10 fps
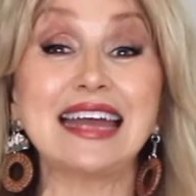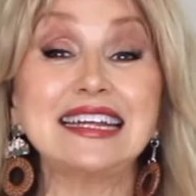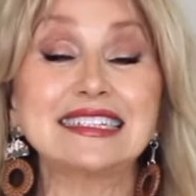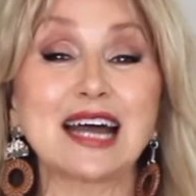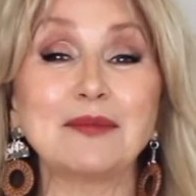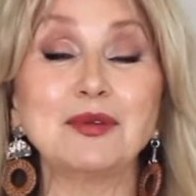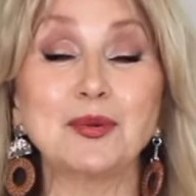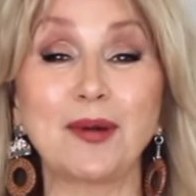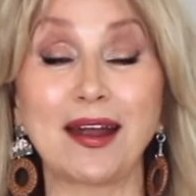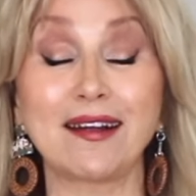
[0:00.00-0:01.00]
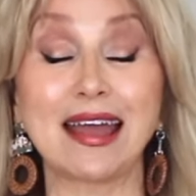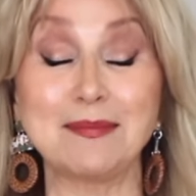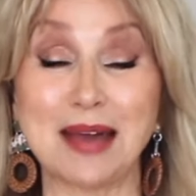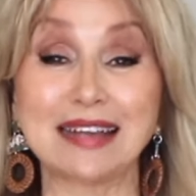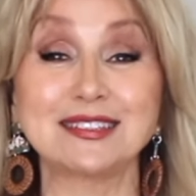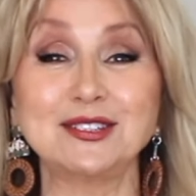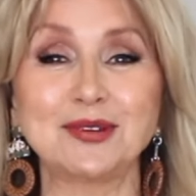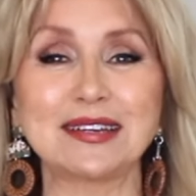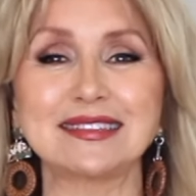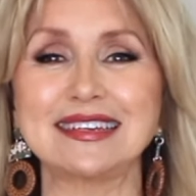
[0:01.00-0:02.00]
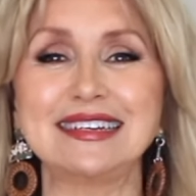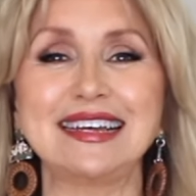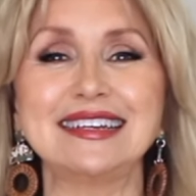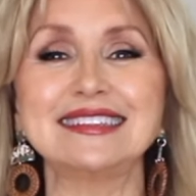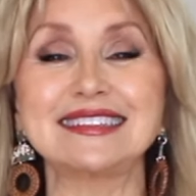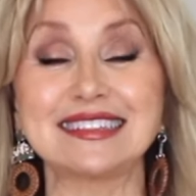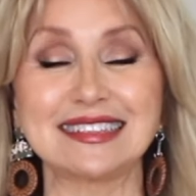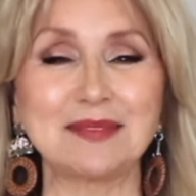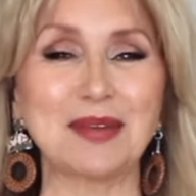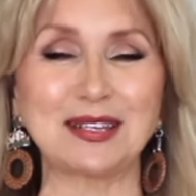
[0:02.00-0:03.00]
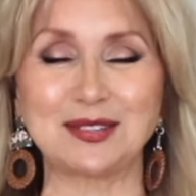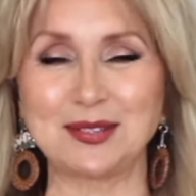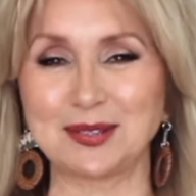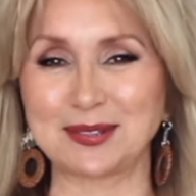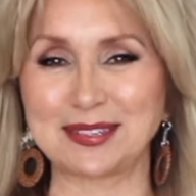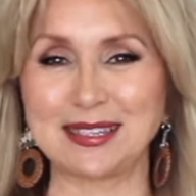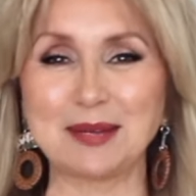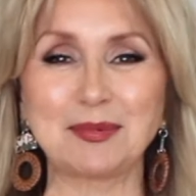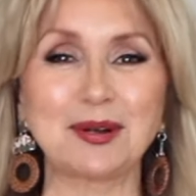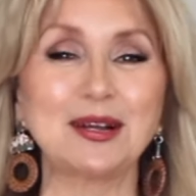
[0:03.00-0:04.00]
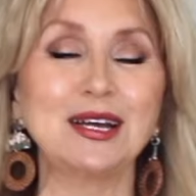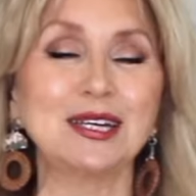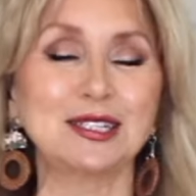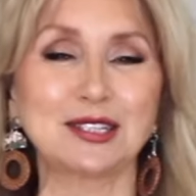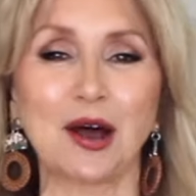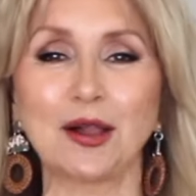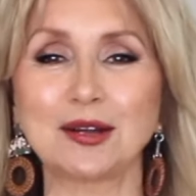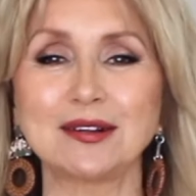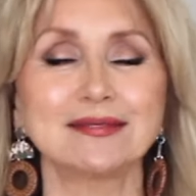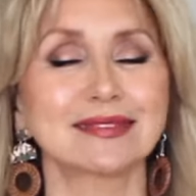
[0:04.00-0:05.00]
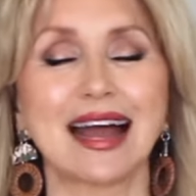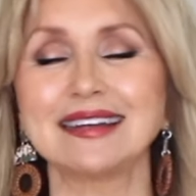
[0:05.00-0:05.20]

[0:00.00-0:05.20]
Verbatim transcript: Anytime you wear a maxi dress, it instantly makes you look slimmer, taller.